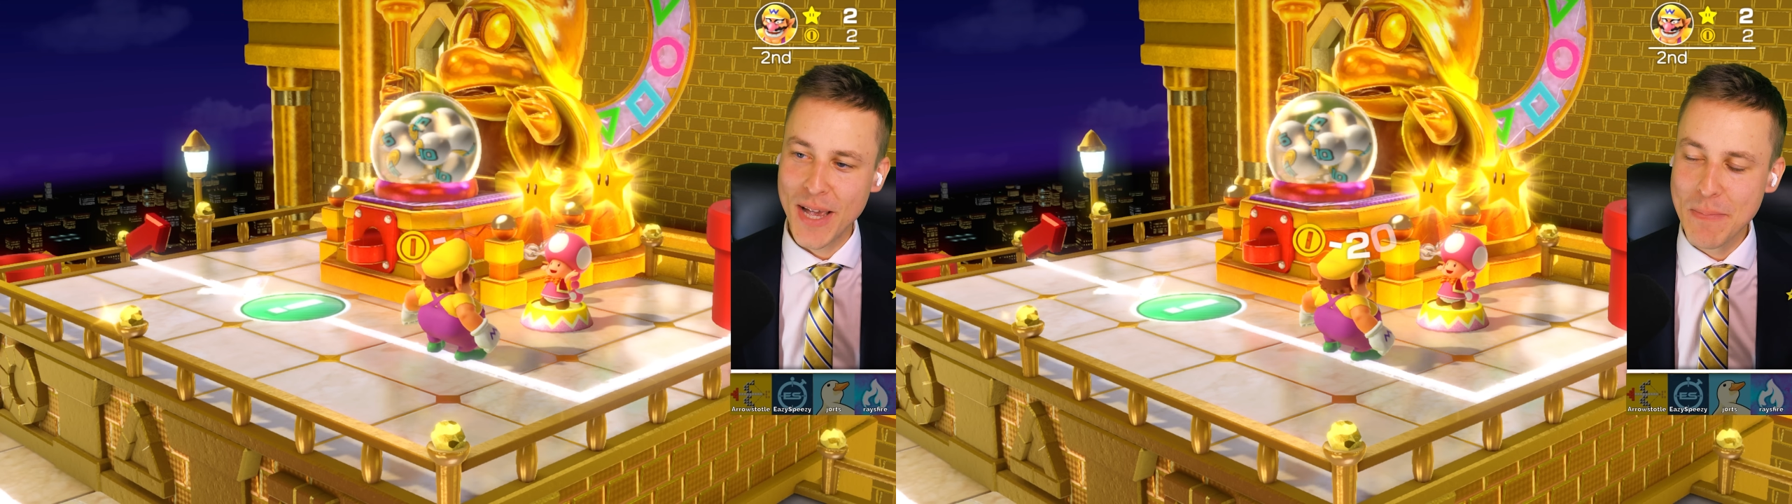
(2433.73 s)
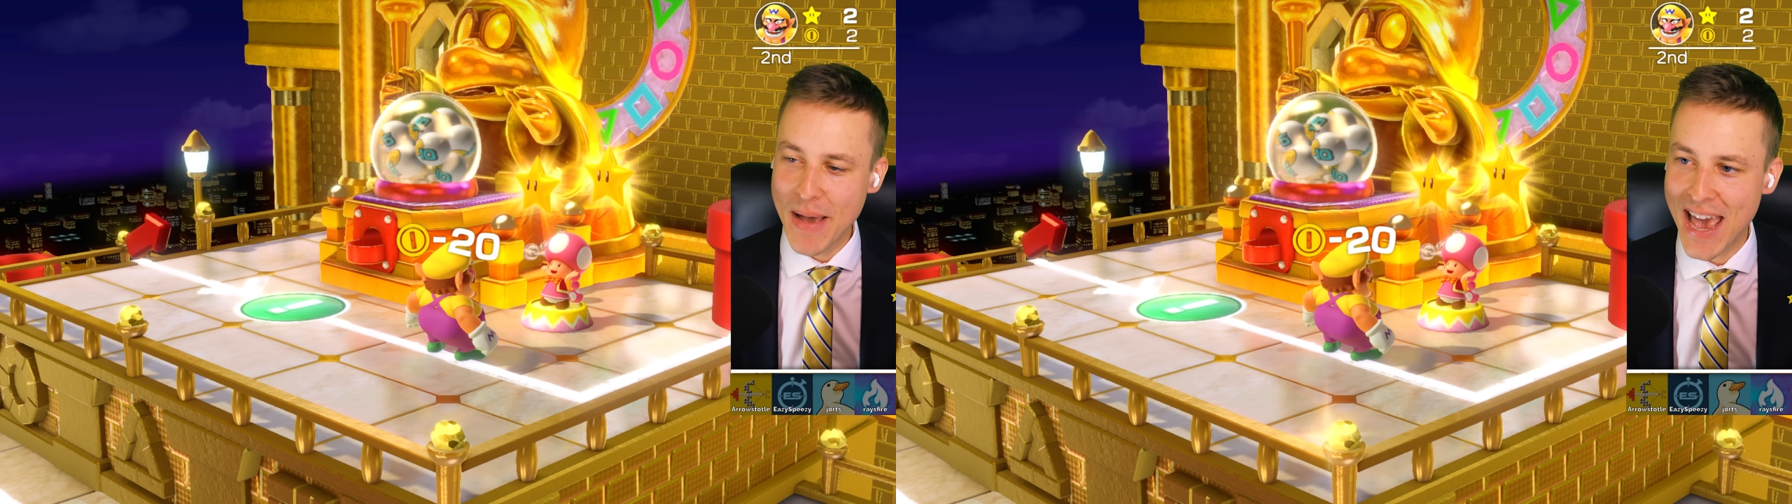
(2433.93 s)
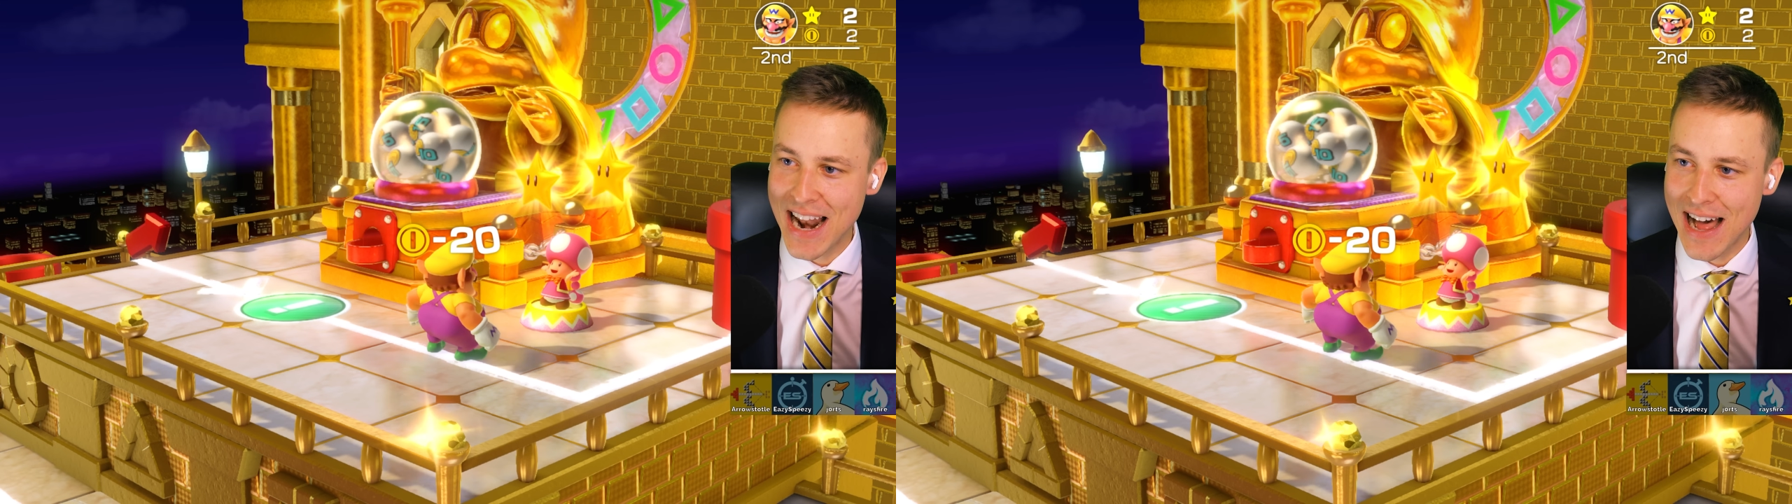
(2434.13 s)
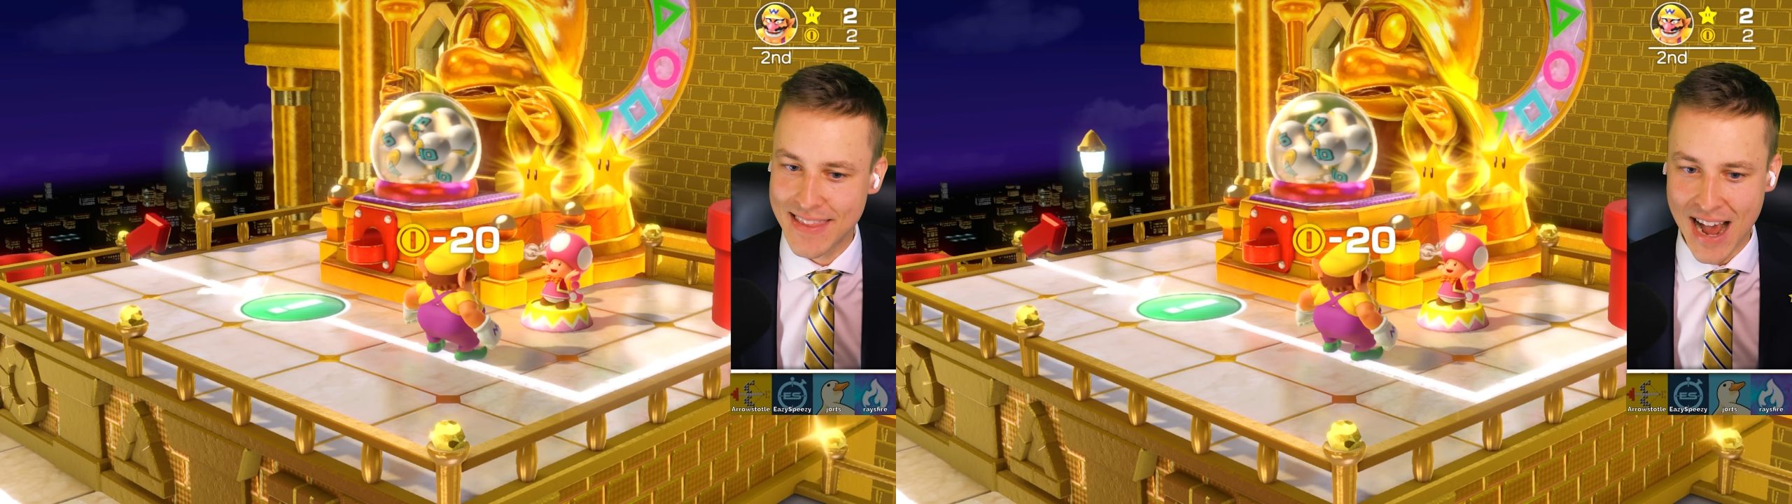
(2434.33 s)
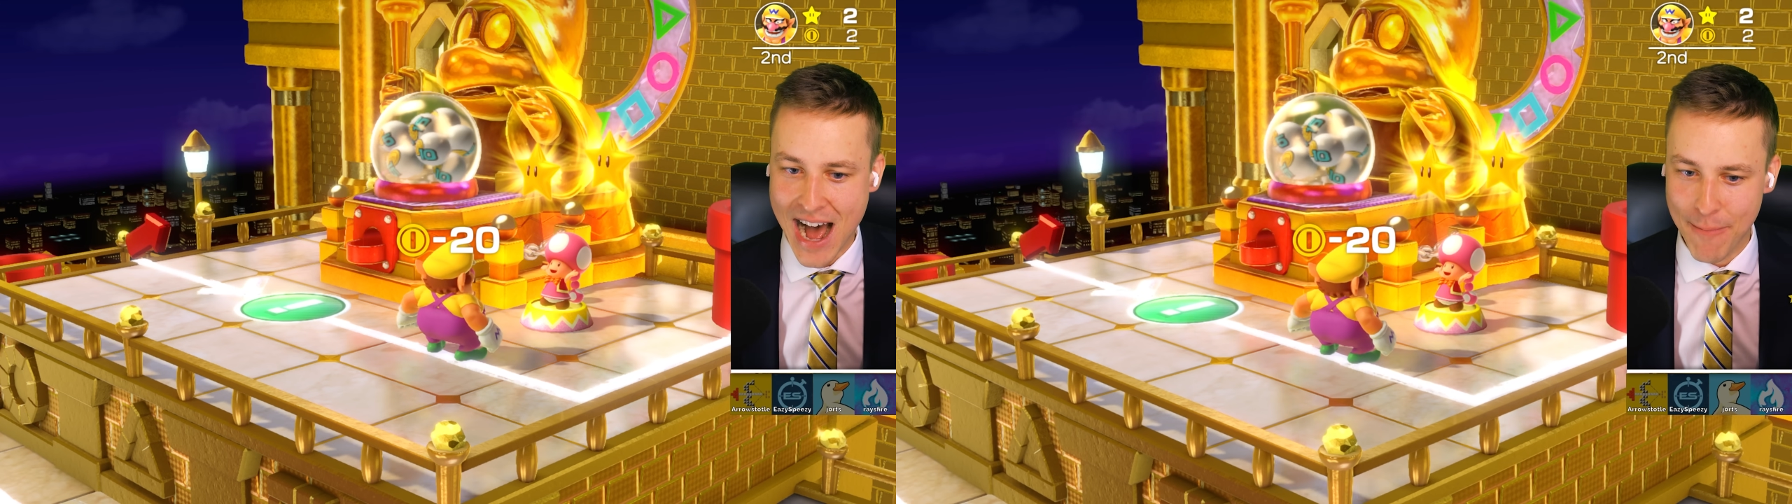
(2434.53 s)
big man on
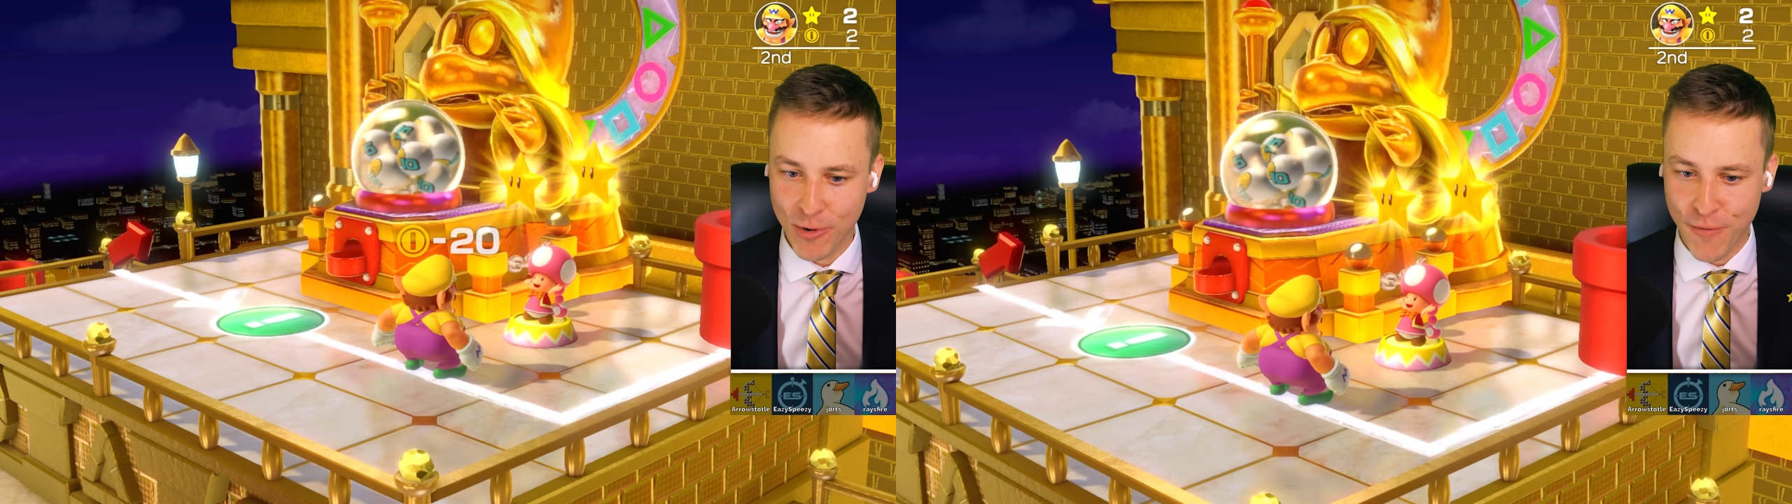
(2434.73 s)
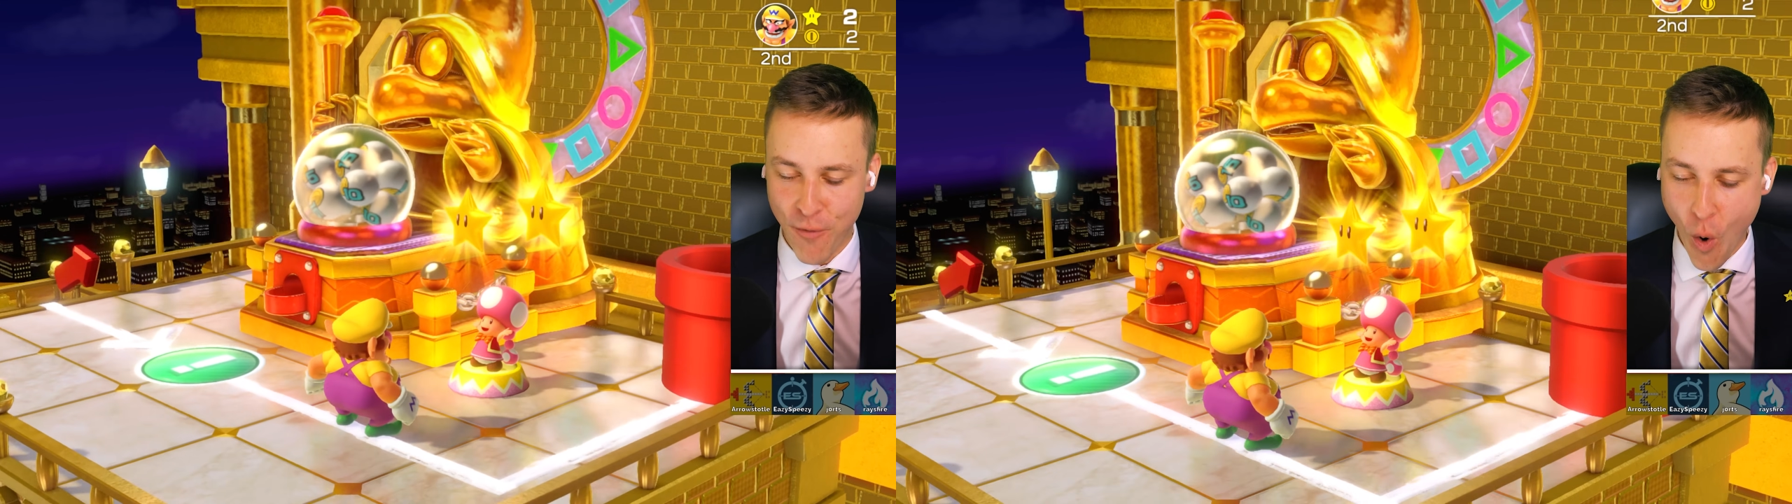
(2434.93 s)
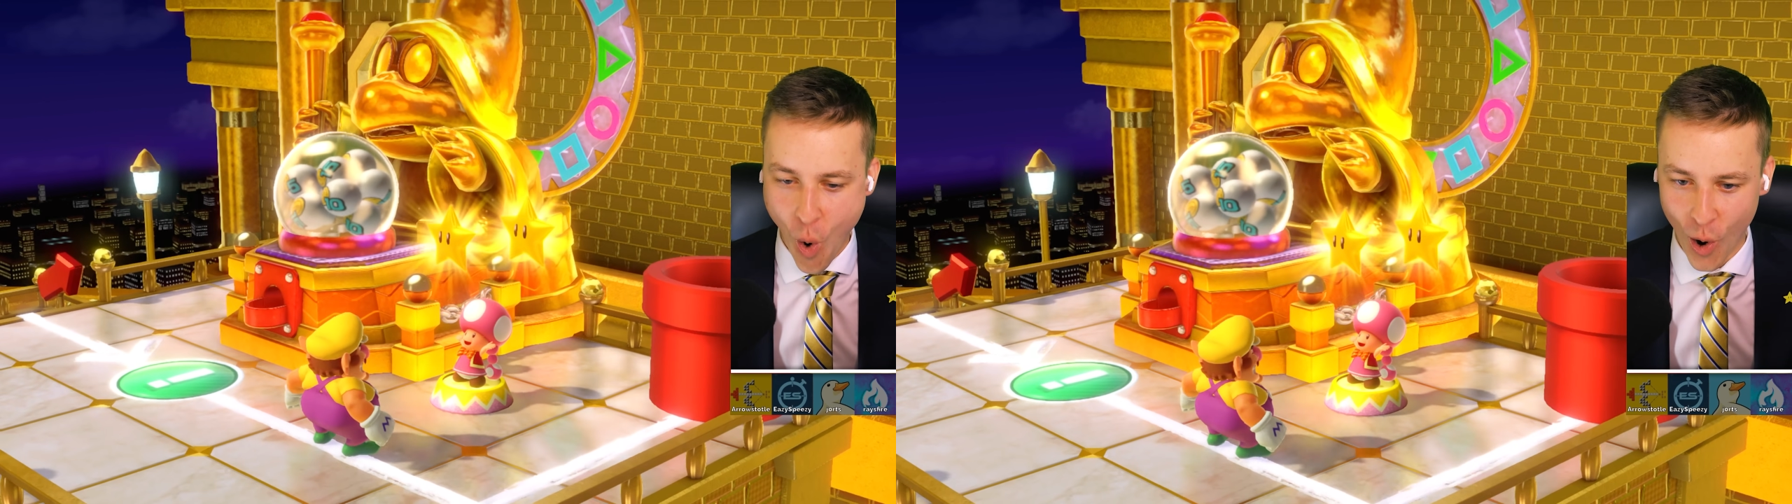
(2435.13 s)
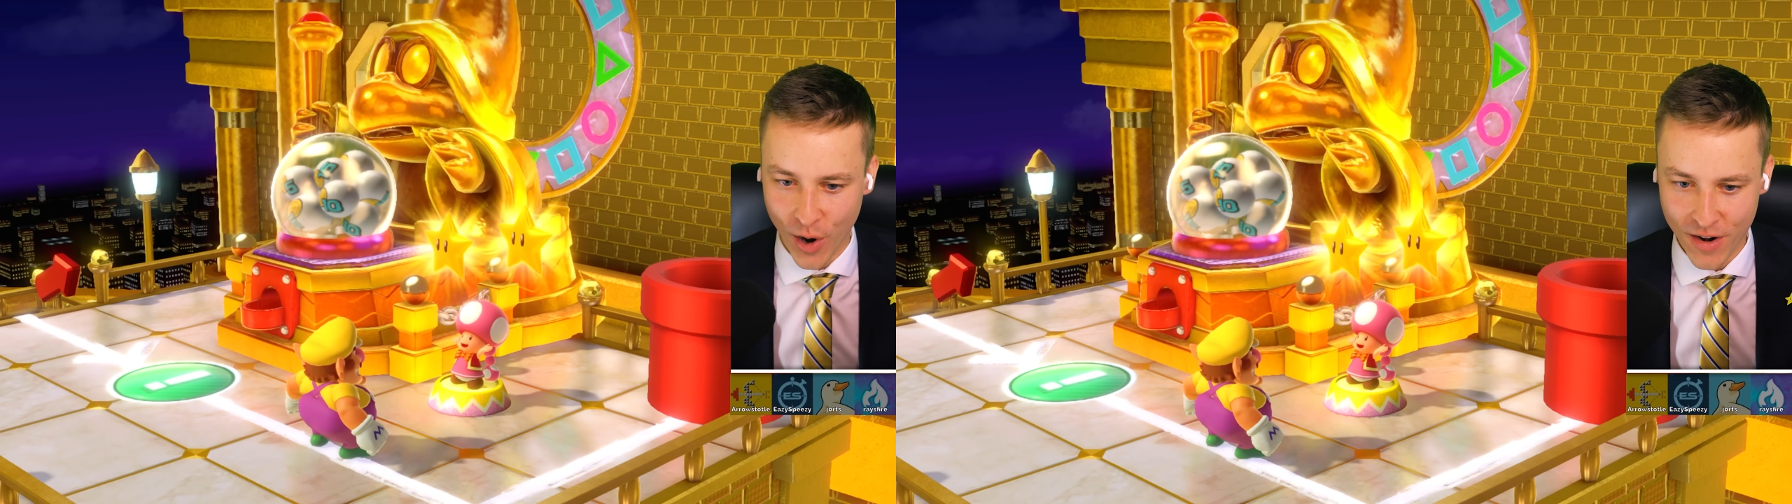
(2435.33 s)
top with four.